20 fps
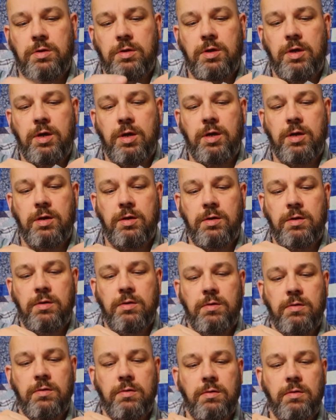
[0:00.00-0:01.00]
again,
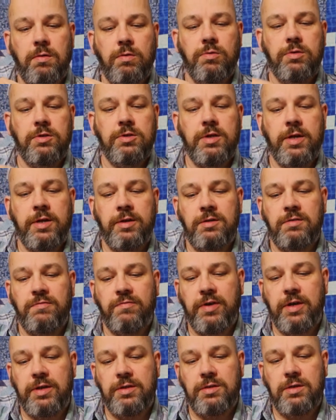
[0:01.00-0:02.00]
good sides
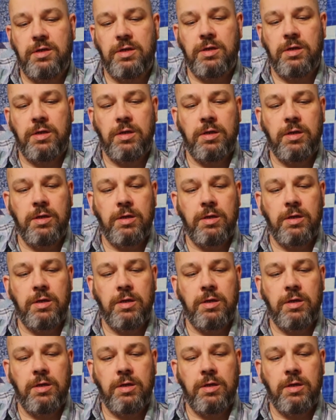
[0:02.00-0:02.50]
facing,